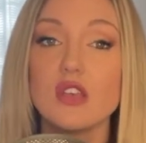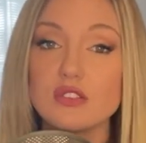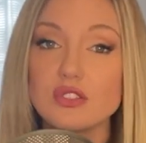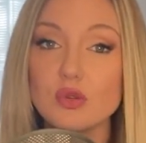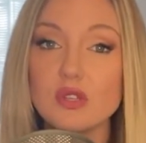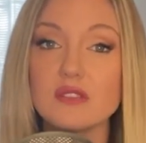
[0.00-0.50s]

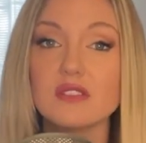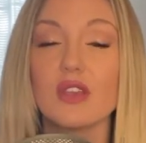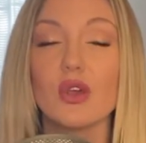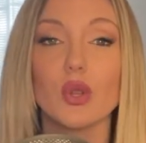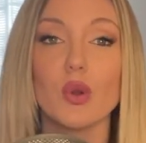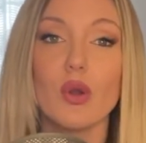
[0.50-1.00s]
Students can
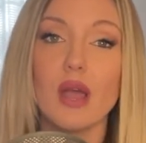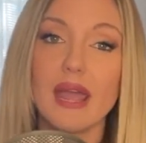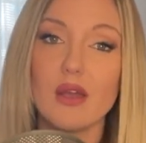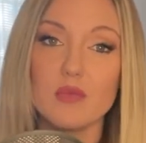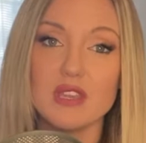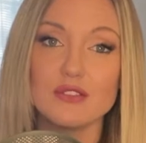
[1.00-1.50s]
go to
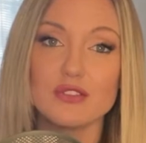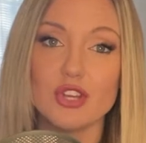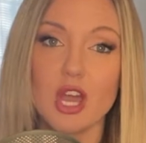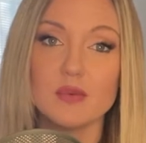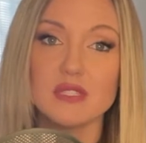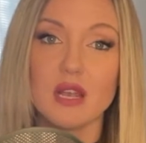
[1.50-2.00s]
Ohio Means
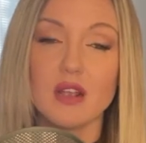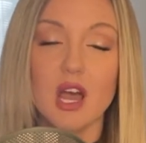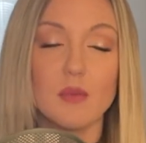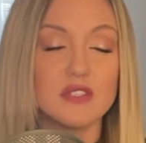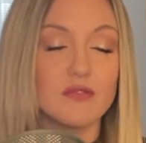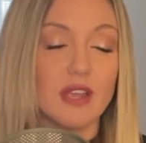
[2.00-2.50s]
Jobs dot
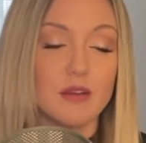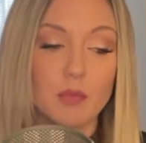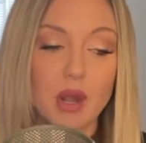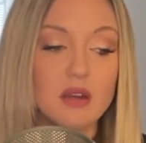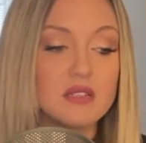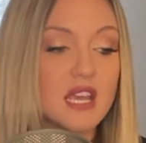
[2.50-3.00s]
com to find
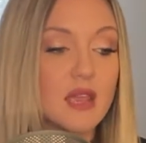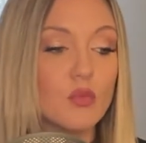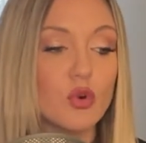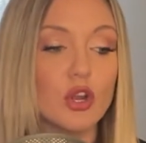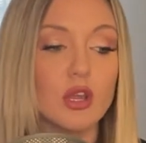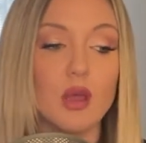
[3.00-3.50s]
part-time
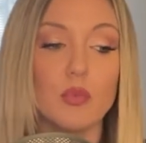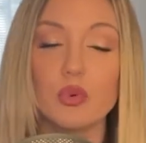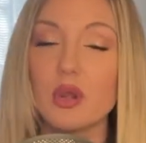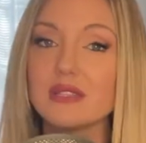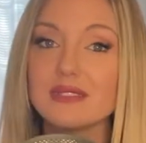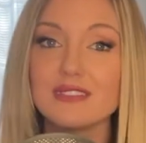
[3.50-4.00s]
work,
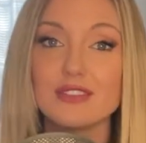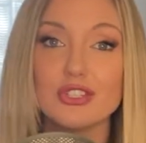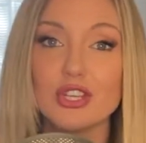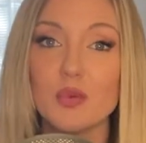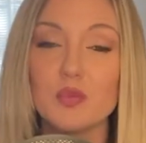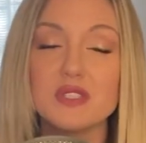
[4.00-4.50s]

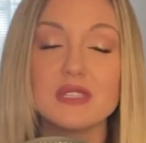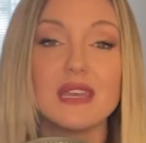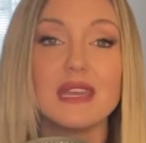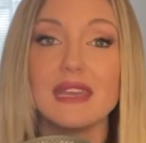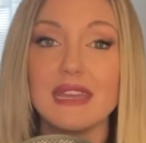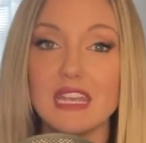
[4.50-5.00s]
apprenticeships,
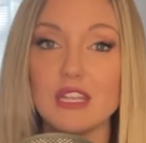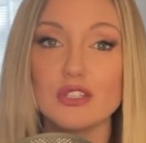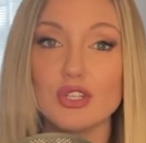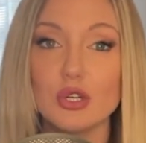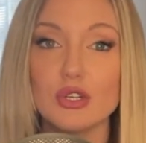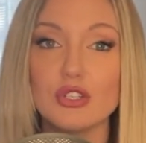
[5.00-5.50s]

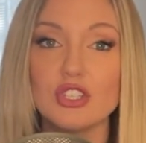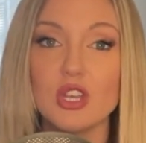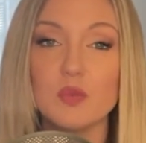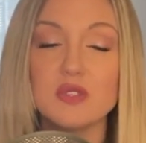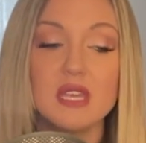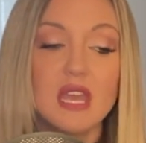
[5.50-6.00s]

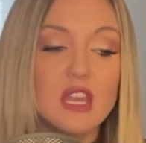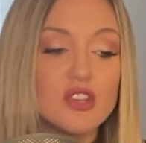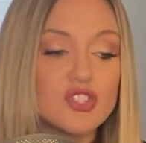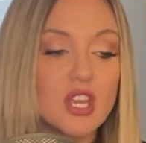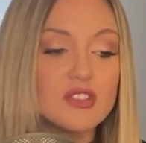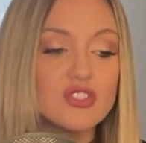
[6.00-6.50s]
internships.
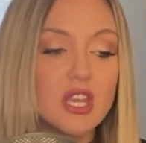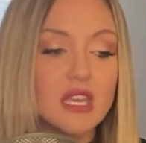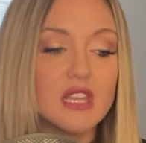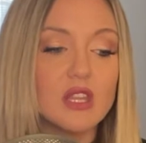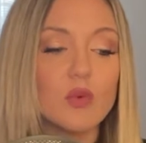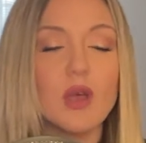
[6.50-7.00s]
Just
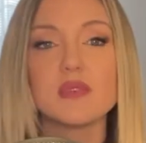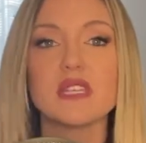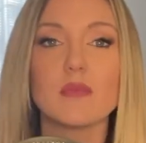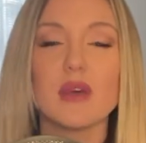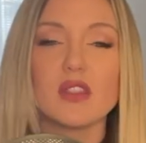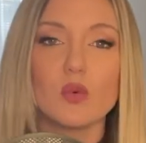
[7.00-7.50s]
checking the
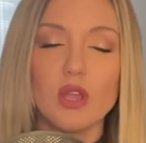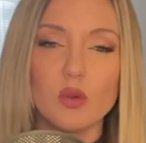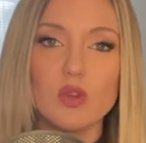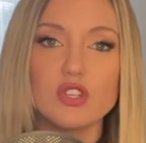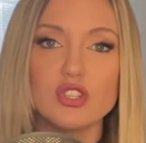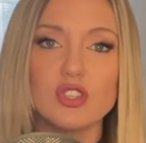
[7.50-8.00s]
website, by the way,
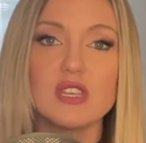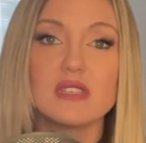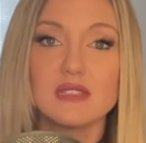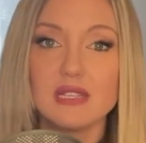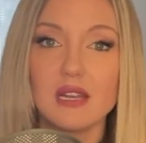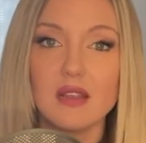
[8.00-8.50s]
which this
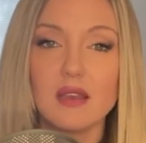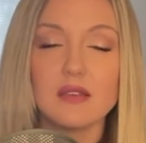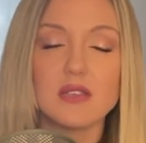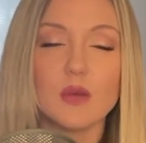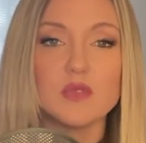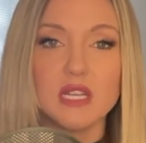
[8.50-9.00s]
data is
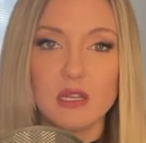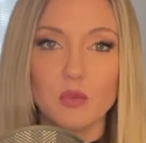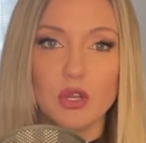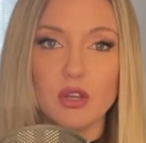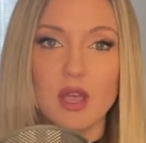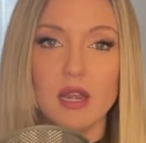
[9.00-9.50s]
updated
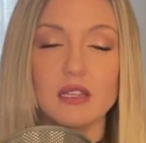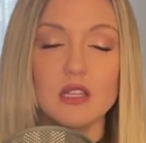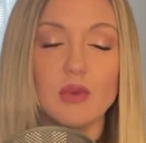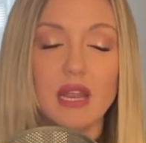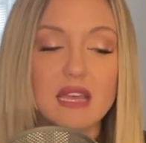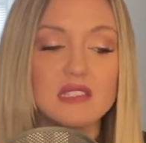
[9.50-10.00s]
periodically,
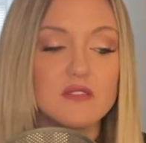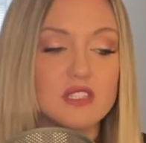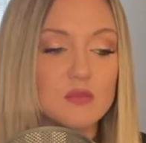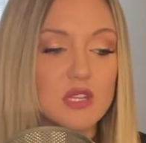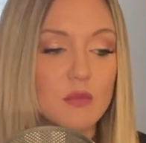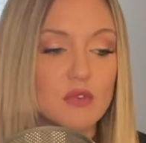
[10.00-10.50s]
but as of
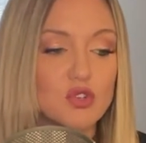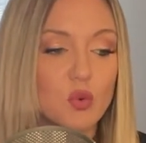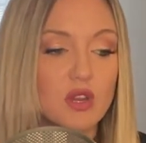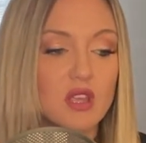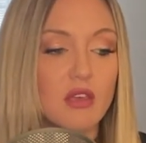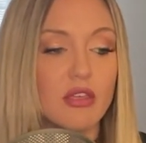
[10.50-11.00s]
September
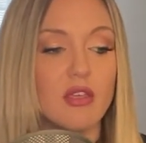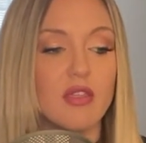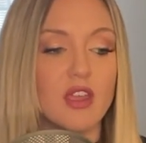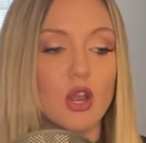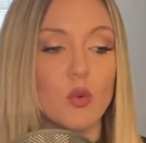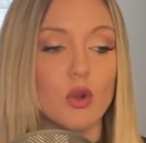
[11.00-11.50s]
twentieth,
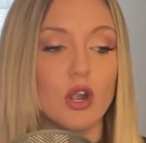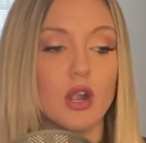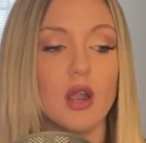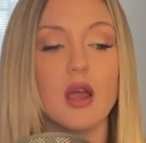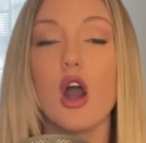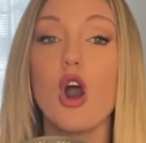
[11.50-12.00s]
there
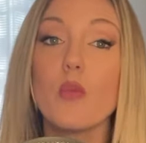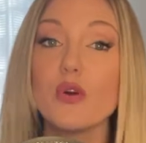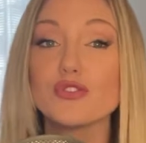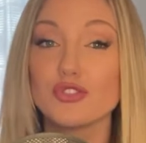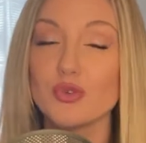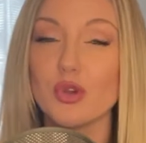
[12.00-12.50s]
were
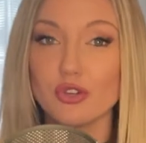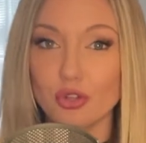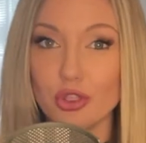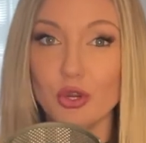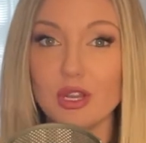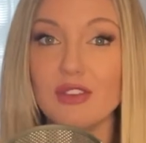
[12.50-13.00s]
almost two hundred
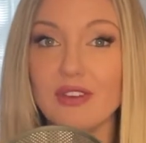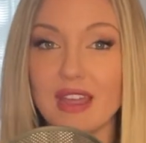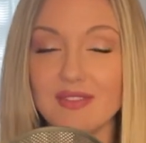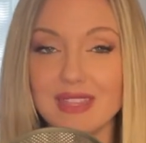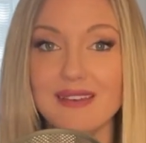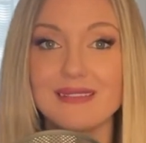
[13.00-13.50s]

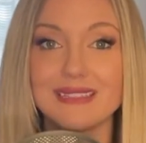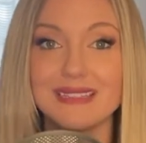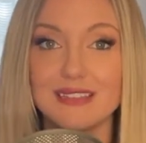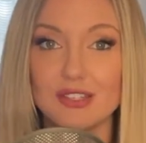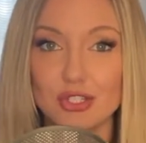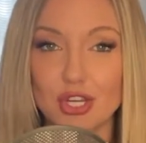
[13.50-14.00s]
thirty-five
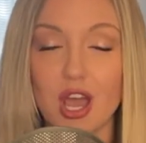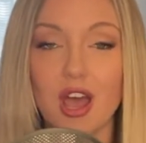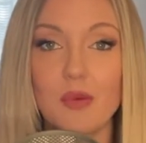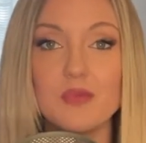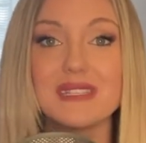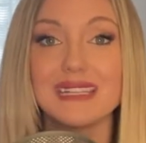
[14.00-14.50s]
thousand
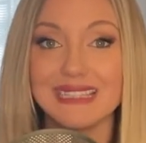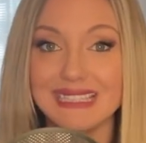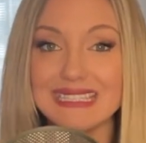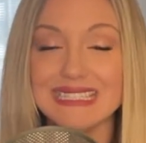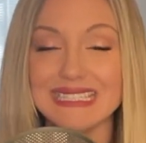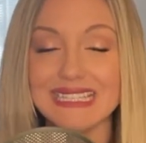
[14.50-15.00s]
jobs
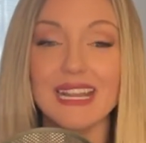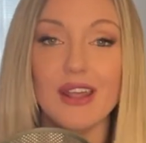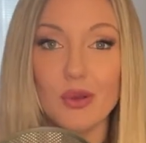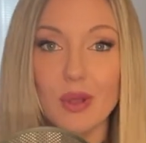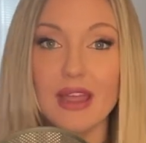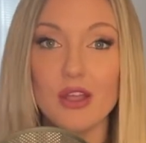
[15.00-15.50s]
listed on
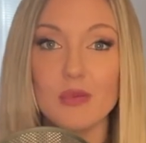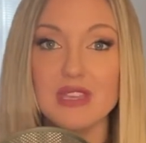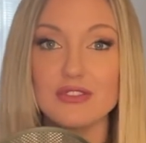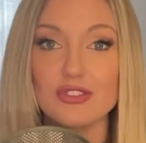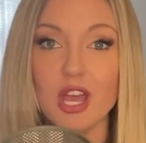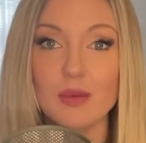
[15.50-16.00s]
Ohio
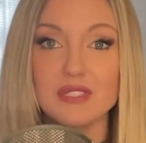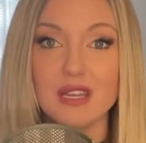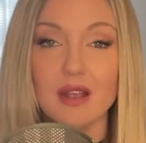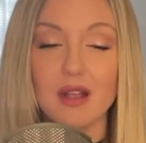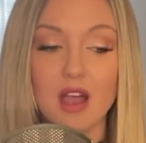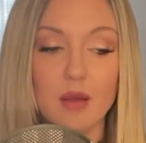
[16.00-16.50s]
Means Jobs
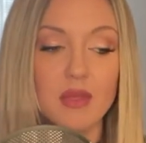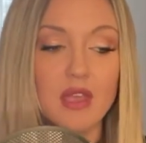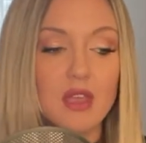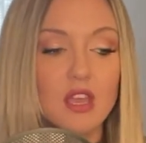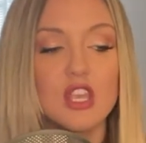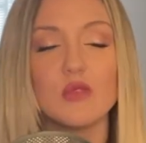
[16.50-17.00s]
dot com.
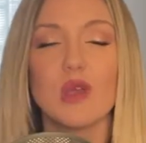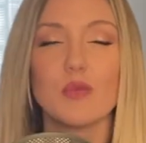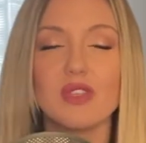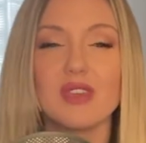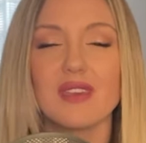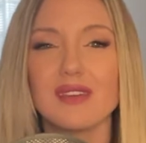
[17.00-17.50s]
You might be
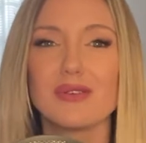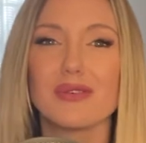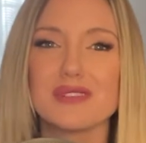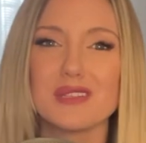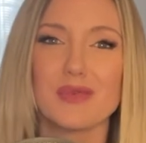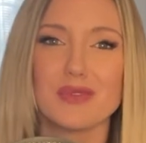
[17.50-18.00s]
thinking, oh,
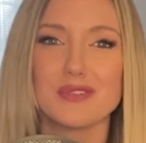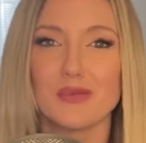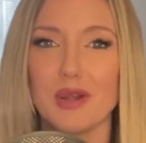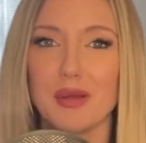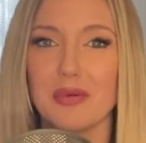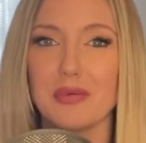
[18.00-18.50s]
some of those are
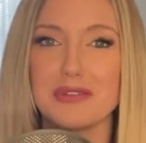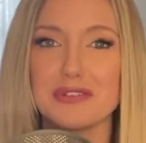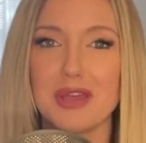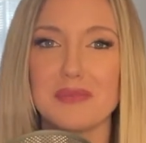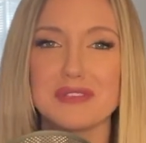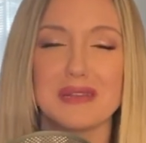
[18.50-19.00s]
probably
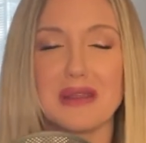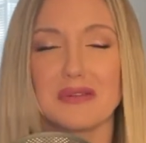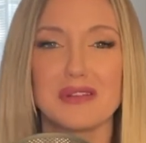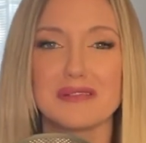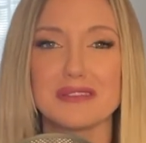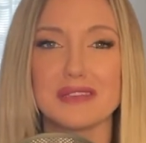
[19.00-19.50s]
jobs that I don't
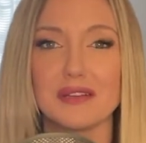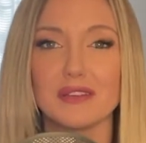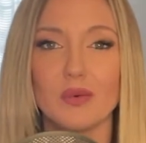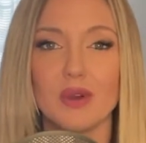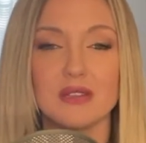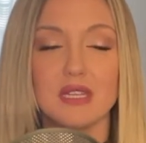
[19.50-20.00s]
necessarily
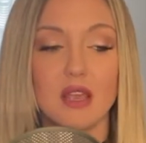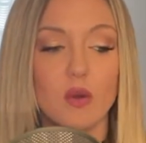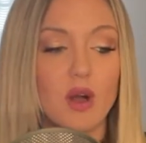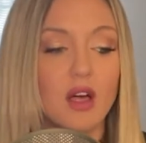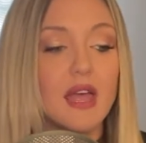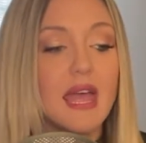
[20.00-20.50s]
want to take.
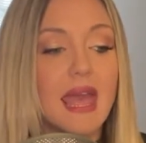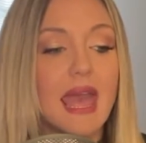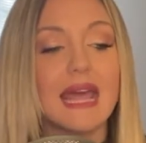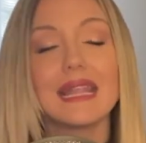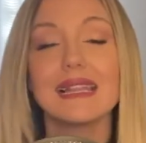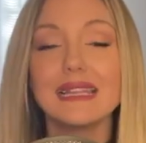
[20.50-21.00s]
Well,
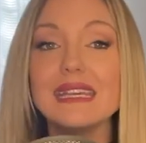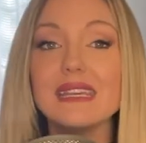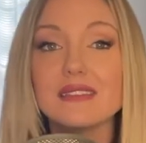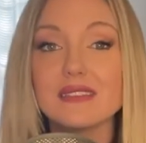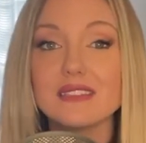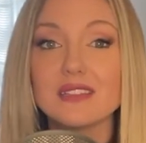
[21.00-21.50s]
at
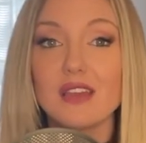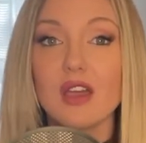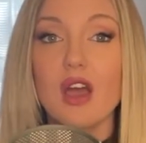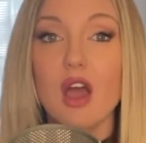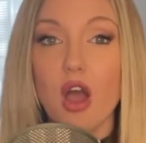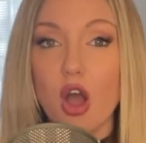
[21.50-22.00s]
least
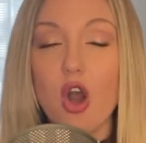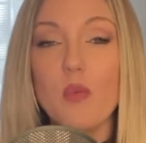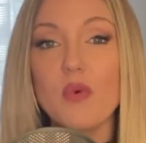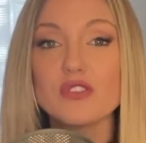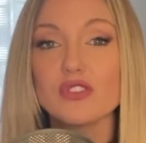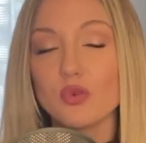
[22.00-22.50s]

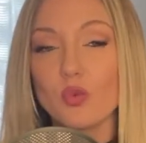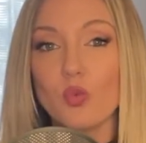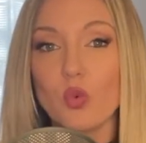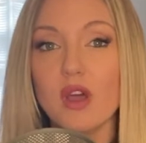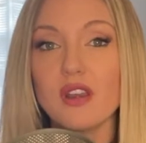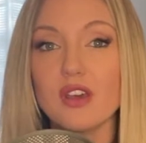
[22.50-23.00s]
almost
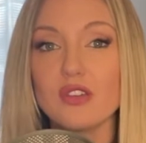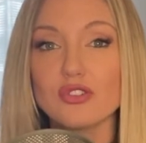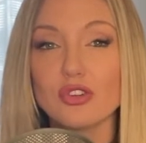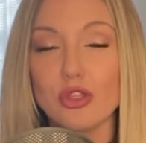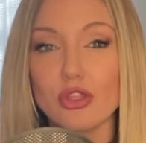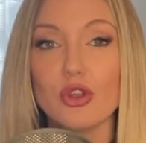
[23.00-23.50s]
one
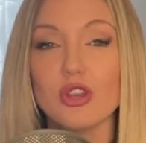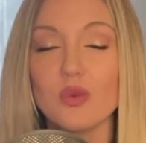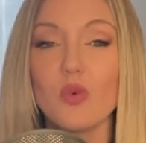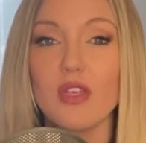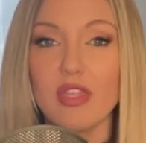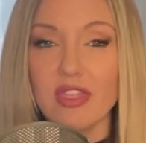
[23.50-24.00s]
hundred
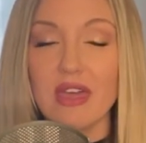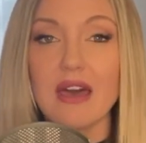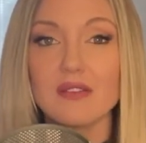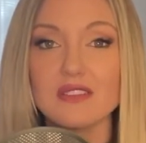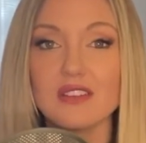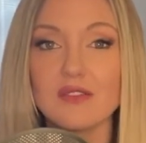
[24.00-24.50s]
thirty-one
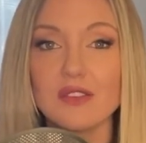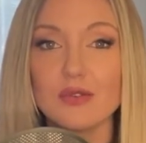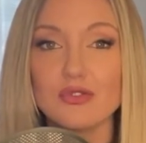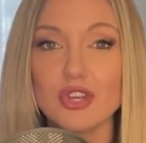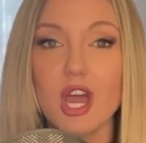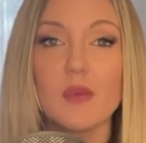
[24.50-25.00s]
thousand of
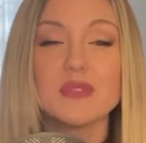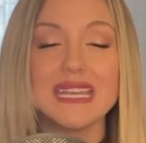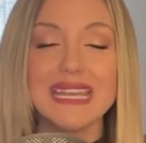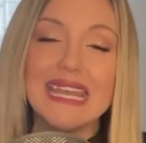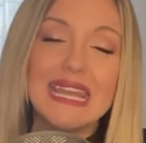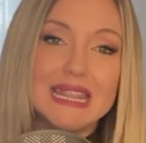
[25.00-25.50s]
those jobs, like
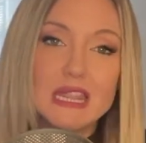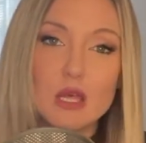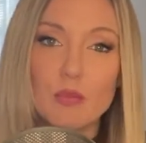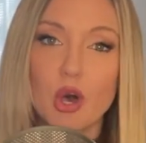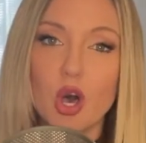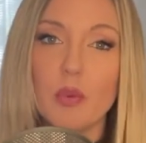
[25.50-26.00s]
in the
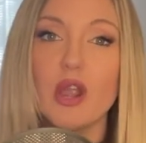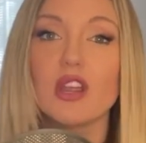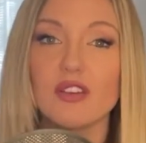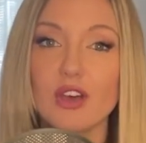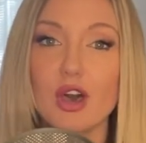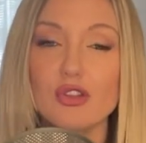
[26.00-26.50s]
ballpark
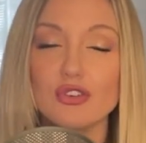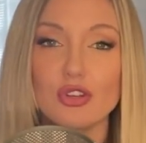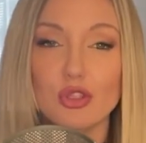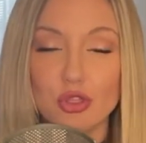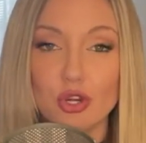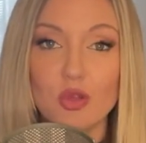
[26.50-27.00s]
of one
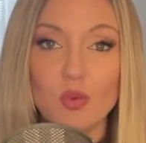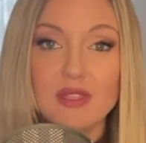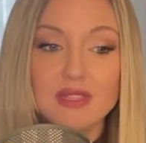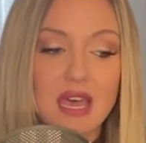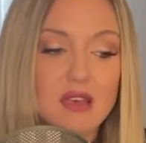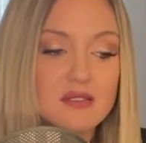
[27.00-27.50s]
hundred thirty-one
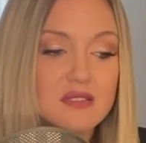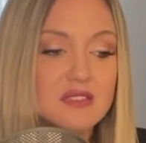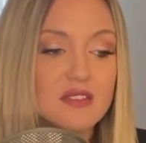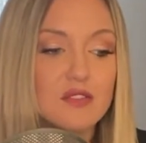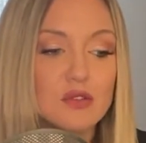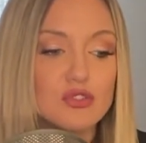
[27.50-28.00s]
thousand
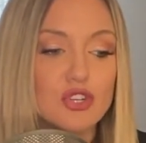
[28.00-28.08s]
of those